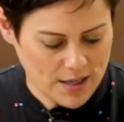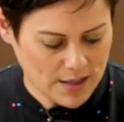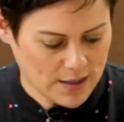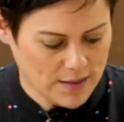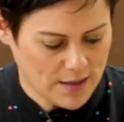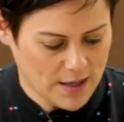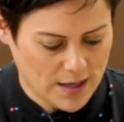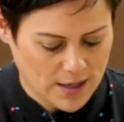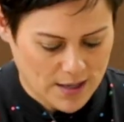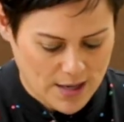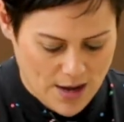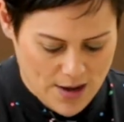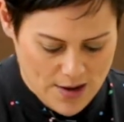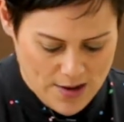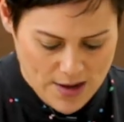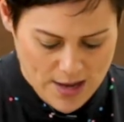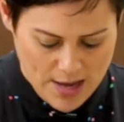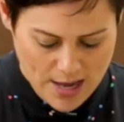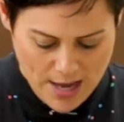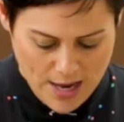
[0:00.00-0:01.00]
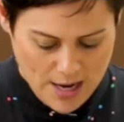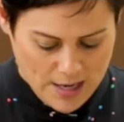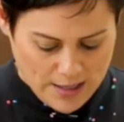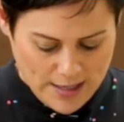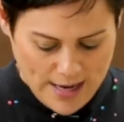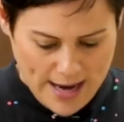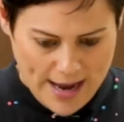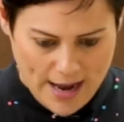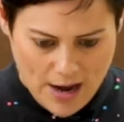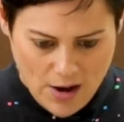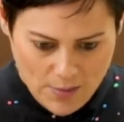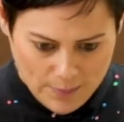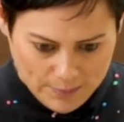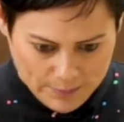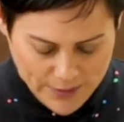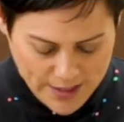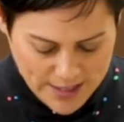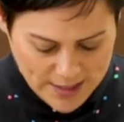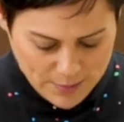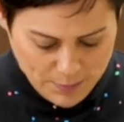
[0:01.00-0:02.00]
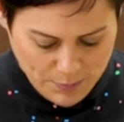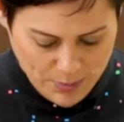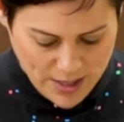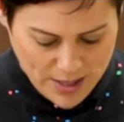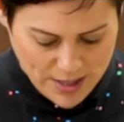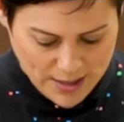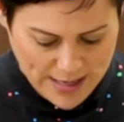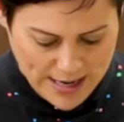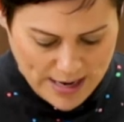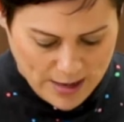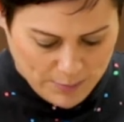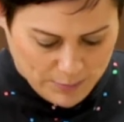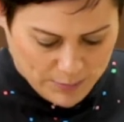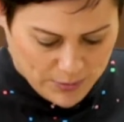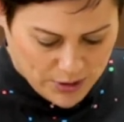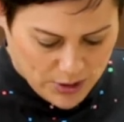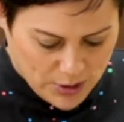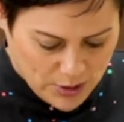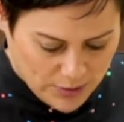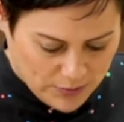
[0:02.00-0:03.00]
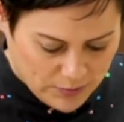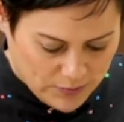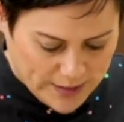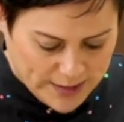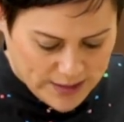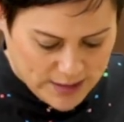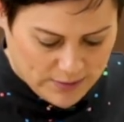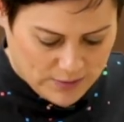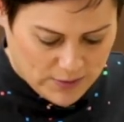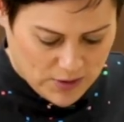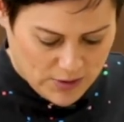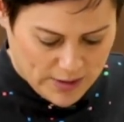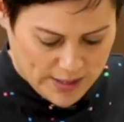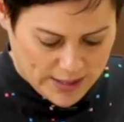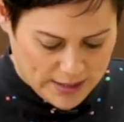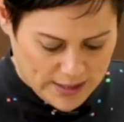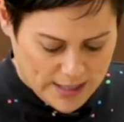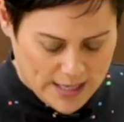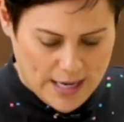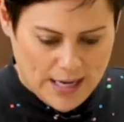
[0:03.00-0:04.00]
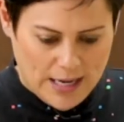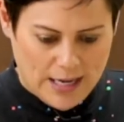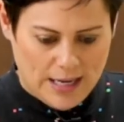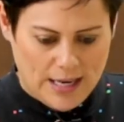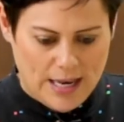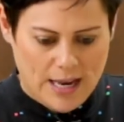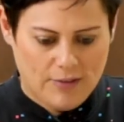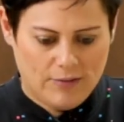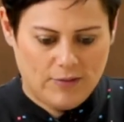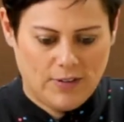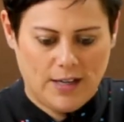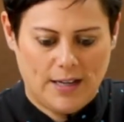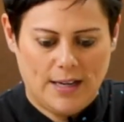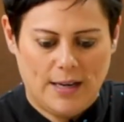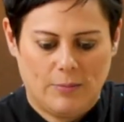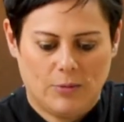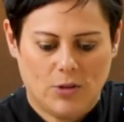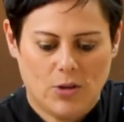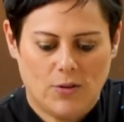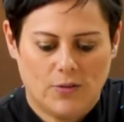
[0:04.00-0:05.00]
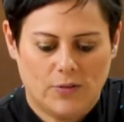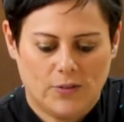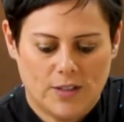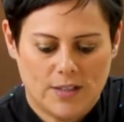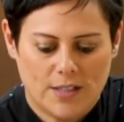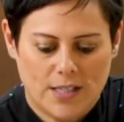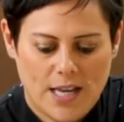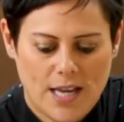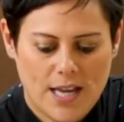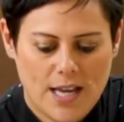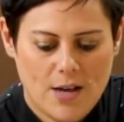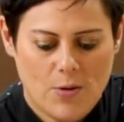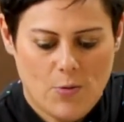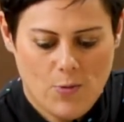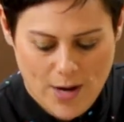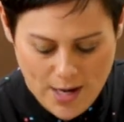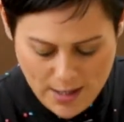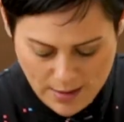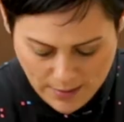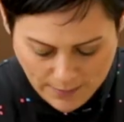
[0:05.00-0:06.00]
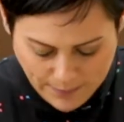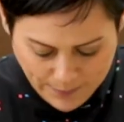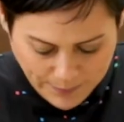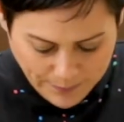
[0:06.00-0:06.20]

There you go. Now let's put our beautifully divine, lovely lamb koftas here. One.